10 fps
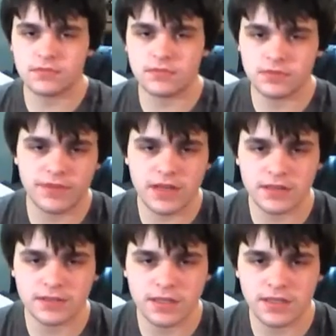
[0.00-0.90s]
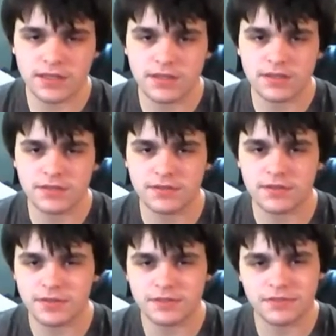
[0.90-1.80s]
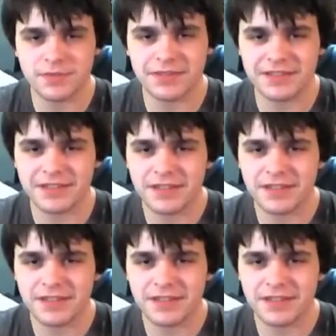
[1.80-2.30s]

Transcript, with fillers: So Valentine, he's extremely